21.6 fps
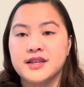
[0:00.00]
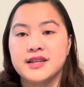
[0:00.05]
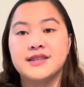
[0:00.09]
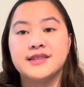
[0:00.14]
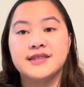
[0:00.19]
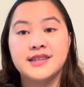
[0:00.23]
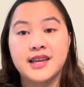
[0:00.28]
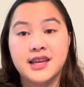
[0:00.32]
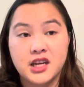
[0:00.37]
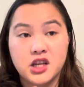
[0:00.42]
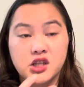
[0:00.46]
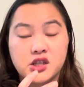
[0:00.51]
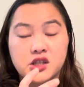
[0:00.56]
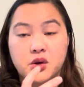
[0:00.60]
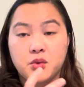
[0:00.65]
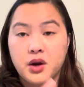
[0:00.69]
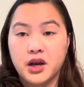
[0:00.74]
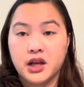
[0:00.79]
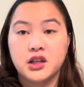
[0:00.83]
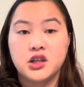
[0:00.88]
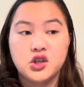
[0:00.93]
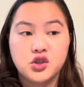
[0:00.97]
and send it
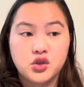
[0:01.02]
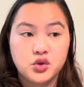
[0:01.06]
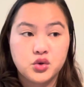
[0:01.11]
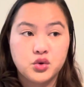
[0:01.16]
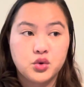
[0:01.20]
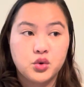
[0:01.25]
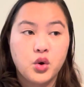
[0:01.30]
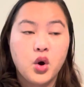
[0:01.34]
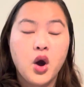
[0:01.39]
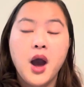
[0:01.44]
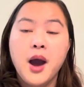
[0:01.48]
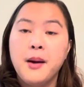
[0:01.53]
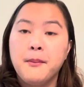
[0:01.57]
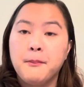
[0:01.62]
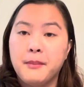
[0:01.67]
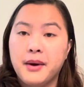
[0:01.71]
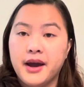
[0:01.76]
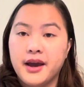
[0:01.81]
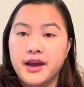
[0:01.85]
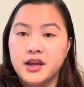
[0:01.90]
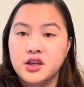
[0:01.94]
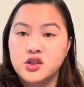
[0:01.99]
directly to
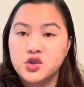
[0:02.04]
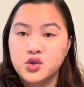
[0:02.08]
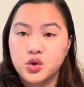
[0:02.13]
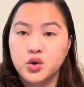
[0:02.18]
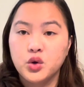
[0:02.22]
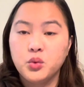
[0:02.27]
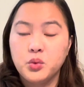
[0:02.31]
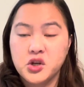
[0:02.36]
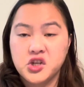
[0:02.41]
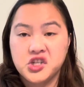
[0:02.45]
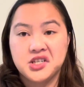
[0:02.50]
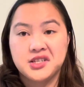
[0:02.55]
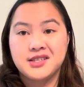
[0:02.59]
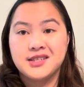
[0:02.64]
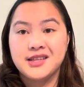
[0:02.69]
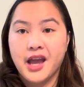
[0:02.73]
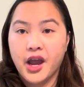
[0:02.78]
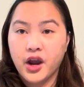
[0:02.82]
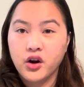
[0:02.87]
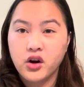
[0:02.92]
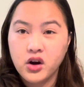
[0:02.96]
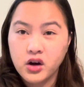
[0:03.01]
my school, which is
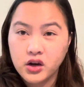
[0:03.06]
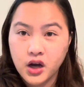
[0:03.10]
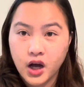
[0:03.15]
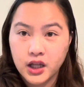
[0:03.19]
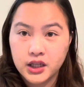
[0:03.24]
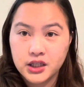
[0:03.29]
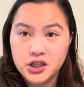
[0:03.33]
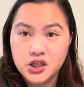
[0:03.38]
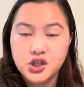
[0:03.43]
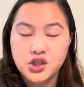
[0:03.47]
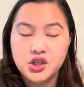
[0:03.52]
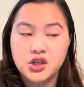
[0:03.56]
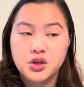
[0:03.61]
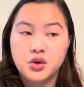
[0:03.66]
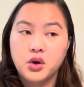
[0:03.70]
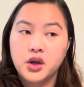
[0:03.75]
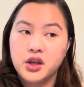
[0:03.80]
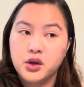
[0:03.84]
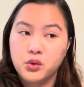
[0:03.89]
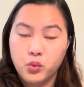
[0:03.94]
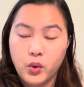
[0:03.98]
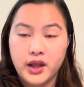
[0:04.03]
Niagara College
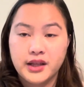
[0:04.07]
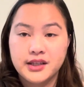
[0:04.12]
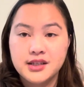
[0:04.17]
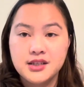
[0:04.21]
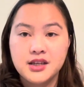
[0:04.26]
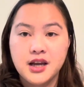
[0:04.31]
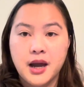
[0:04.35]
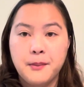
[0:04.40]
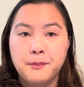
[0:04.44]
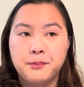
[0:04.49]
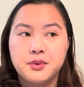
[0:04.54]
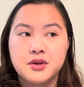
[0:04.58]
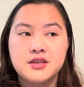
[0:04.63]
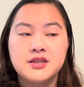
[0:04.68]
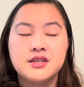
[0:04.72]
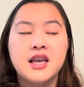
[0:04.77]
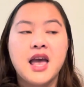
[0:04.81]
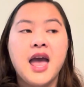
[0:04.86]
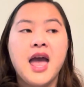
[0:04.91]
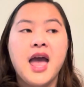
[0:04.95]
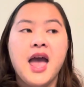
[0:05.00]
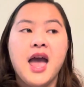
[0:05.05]
in Welland Compass,
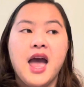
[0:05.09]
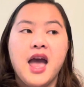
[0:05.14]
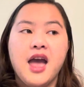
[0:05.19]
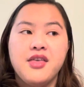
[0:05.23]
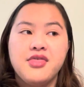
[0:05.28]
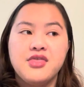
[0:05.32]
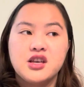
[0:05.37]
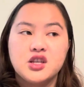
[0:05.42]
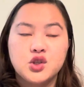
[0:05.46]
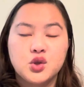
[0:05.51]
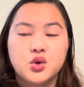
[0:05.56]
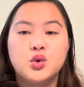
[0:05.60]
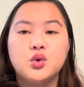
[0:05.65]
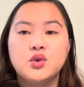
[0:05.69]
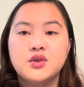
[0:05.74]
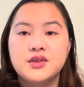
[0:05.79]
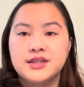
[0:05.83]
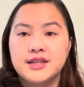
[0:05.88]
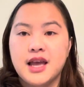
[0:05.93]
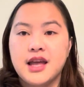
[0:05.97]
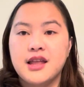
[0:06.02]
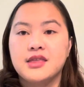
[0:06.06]
and the school
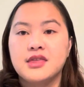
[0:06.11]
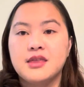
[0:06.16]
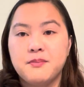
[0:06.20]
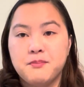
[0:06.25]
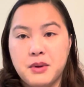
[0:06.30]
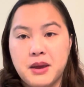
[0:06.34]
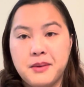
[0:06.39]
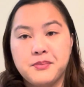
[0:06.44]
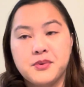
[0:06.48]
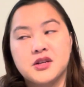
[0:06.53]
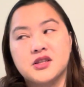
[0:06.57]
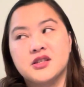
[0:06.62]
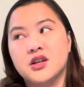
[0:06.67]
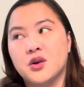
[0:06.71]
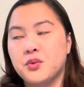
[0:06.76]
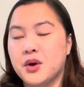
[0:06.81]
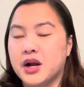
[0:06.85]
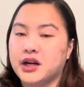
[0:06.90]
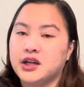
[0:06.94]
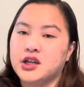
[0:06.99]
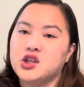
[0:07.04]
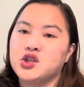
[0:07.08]
sent the papers
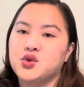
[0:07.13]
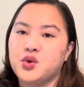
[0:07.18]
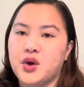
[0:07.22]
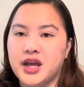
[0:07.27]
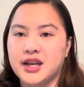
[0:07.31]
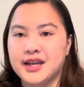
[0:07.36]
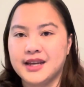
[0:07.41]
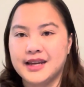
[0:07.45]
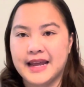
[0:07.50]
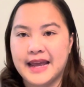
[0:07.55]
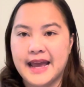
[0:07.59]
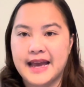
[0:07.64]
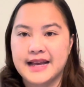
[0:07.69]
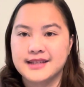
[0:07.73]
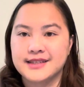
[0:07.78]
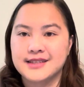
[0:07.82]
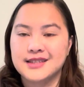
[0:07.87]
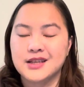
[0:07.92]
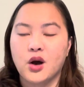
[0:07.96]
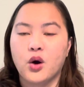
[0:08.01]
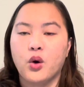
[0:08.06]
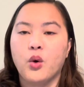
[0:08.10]
directly to NNAS.
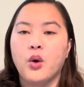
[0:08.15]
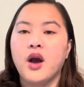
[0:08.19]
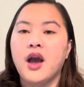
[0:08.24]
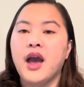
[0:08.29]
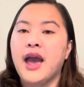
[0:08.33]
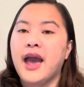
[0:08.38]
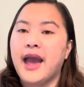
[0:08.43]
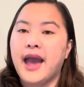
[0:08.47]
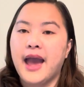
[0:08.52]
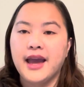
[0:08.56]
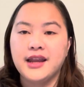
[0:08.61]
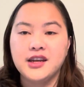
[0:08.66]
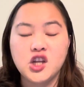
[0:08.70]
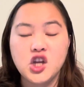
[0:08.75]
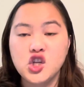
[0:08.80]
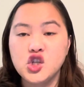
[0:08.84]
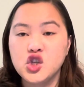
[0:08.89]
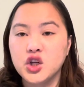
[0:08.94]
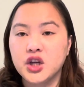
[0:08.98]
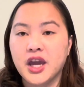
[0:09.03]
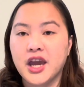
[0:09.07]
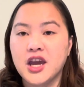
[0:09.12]
So any
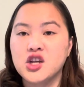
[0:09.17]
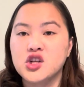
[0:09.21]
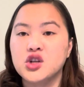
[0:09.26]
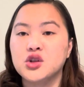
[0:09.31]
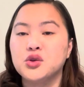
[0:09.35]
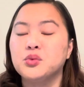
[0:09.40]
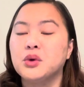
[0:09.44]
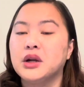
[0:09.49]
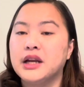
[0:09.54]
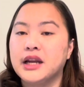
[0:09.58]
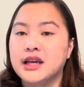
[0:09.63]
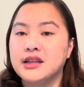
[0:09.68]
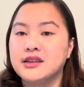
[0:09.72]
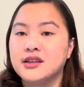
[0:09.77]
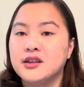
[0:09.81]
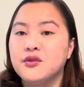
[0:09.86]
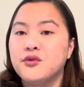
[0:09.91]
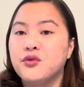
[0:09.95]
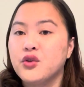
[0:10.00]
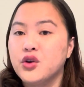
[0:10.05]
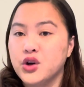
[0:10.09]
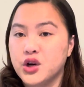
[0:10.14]
education
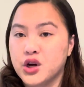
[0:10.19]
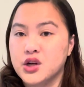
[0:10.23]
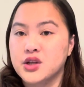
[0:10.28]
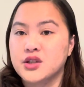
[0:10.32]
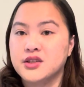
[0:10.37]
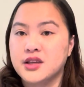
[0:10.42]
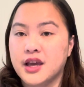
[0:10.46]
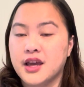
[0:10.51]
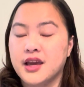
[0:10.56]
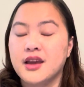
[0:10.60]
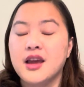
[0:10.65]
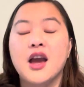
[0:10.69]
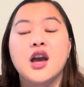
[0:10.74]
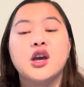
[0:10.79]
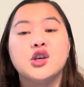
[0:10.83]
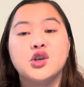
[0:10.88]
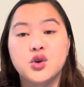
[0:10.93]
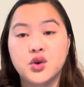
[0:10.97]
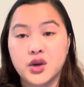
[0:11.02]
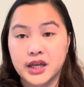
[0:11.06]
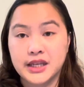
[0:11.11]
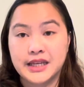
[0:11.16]
related for nursing,
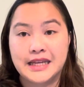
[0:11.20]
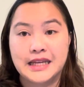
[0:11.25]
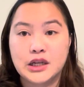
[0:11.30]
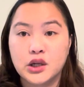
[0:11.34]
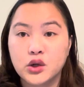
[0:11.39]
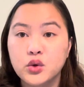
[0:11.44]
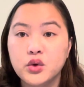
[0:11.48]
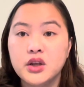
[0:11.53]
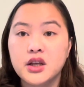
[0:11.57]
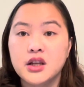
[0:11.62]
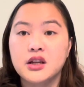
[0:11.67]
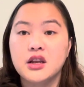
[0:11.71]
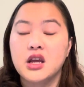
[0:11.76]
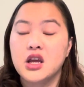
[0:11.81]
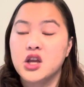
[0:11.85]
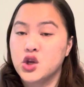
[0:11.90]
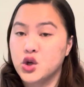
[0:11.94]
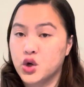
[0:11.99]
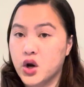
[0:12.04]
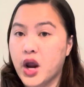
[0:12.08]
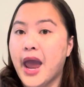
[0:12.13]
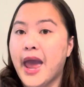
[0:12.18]
you can include it in
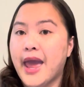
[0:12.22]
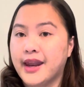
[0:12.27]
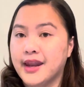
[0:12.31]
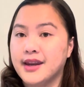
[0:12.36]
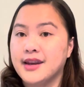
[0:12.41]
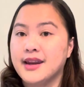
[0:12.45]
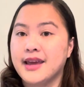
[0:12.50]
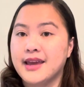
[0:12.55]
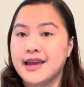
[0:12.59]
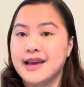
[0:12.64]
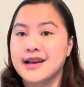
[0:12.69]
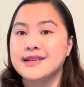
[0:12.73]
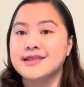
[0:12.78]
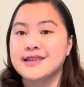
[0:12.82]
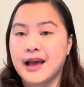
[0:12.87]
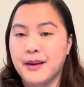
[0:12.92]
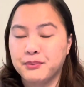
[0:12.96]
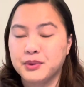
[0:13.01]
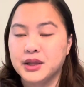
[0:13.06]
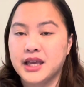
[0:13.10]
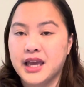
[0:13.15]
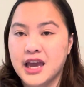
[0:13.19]
your NNAS
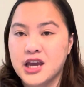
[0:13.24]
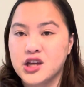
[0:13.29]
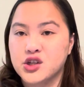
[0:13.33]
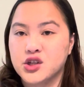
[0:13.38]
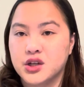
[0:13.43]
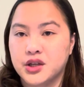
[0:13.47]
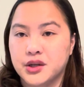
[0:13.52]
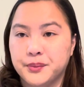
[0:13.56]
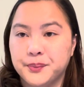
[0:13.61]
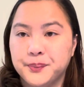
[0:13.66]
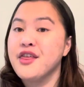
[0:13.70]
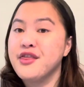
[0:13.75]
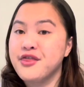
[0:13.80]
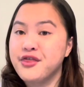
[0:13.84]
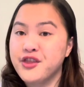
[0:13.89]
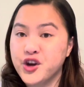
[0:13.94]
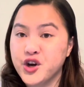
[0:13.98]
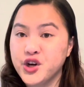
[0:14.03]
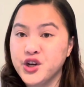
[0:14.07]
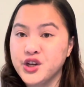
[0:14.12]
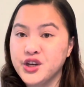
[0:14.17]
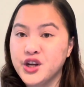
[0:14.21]
application.
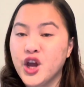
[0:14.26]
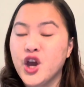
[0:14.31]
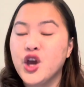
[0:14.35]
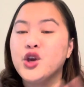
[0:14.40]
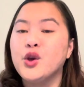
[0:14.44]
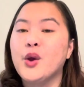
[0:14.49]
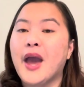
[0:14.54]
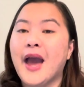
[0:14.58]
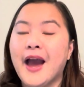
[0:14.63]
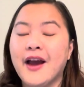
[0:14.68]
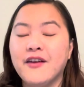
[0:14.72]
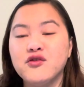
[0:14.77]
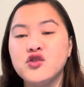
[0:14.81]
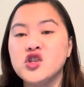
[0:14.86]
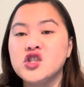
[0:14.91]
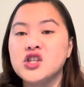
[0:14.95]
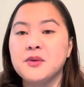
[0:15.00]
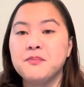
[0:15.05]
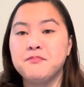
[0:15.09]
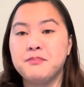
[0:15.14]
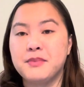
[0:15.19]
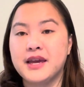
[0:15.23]
Third, you have to
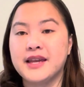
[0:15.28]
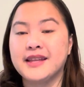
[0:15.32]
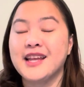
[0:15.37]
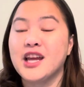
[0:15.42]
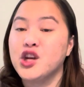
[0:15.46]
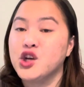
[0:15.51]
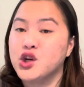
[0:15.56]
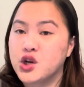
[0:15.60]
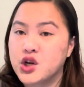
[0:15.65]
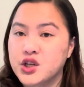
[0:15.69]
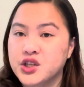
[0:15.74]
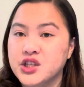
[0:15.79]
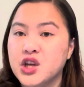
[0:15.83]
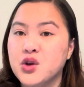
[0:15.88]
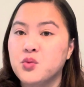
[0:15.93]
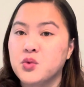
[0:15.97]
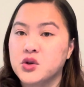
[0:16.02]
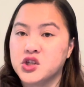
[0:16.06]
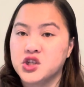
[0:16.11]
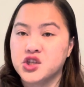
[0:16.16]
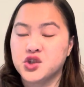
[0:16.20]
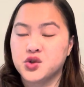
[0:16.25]
submit a nursing
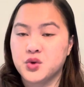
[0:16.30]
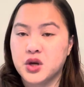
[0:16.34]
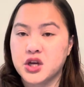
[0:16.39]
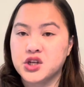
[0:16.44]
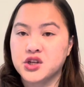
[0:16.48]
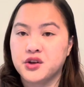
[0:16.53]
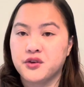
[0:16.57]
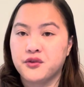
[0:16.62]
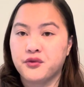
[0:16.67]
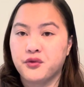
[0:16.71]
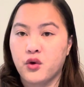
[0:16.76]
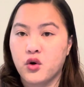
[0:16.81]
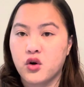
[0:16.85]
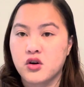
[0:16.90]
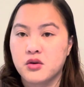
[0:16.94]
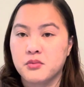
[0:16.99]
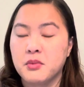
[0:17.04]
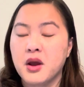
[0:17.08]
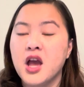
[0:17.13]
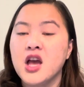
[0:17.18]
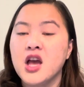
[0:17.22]
registration form.